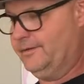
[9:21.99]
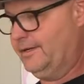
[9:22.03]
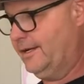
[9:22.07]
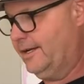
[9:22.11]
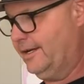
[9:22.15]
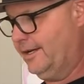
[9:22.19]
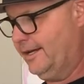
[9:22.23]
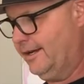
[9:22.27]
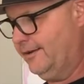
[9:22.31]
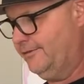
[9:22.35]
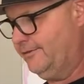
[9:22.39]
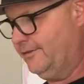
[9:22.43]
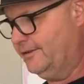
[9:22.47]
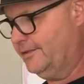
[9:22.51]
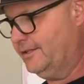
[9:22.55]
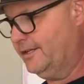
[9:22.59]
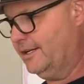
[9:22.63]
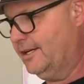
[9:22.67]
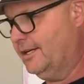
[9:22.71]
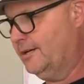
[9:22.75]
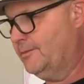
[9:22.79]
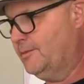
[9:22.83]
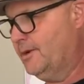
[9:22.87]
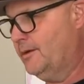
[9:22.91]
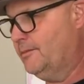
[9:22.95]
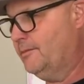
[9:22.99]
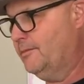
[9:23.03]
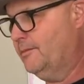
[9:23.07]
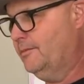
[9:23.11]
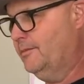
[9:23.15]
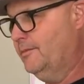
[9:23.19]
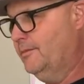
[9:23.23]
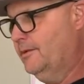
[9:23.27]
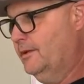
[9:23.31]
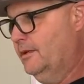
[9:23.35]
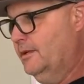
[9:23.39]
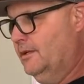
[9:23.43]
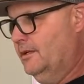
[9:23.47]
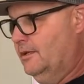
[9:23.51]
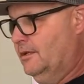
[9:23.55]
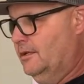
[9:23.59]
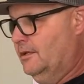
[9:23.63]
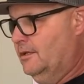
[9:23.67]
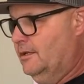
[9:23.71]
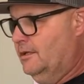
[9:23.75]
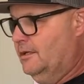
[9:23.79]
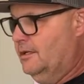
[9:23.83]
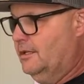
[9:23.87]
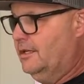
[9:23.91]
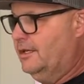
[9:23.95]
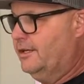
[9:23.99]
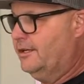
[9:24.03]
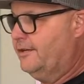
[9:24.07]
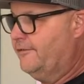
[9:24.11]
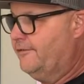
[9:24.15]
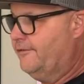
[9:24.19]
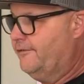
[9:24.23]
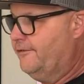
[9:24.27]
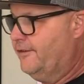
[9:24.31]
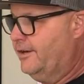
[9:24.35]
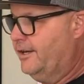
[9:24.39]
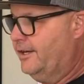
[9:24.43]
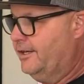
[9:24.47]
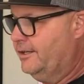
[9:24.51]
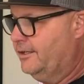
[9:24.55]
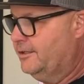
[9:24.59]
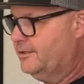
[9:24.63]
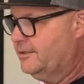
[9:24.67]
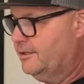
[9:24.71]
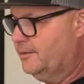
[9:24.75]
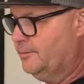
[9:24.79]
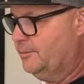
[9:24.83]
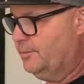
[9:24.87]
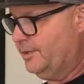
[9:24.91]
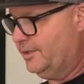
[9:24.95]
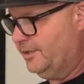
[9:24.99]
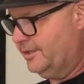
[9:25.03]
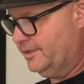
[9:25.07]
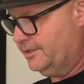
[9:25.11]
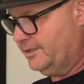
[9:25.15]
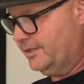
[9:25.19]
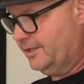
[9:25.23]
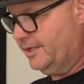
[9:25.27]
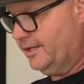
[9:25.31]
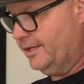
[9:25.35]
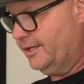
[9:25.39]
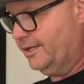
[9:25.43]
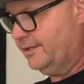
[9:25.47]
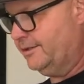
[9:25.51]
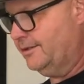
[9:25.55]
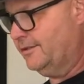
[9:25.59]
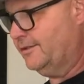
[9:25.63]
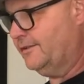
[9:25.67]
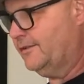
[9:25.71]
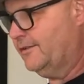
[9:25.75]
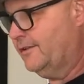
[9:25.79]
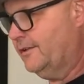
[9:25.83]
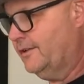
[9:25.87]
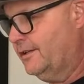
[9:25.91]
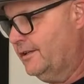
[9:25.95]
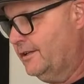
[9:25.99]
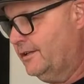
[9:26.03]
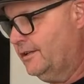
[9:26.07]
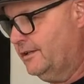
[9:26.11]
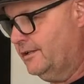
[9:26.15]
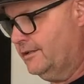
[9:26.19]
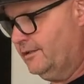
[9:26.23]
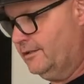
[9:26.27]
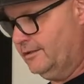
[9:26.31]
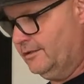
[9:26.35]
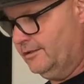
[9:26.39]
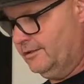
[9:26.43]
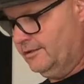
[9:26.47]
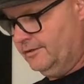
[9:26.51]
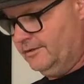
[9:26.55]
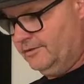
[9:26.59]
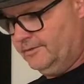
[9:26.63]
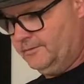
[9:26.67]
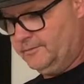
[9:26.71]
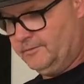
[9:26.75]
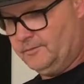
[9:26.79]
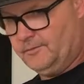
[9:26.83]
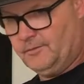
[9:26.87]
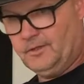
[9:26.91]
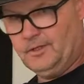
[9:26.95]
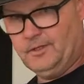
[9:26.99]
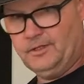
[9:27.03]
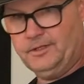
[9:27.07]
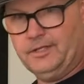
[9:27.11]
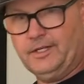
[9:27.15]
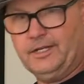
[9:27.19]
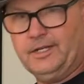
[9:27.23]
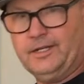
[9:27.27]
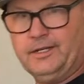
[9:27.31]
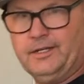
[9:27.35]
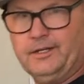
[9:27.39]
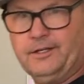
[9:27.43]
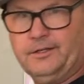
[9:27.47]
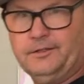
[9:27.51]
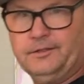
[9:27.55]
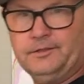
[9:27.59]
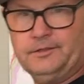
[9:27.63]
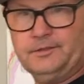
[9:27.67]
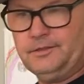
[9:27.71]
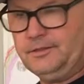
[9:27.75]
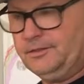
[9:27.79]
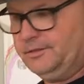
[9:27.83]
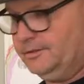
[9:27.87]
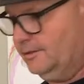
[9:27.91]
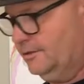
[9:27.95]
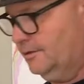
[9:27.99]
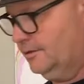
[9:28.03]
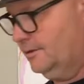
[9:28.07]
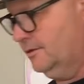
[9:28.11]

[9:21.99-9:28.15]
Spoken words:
Half the time I'm like finding some place to hang this thing in the house.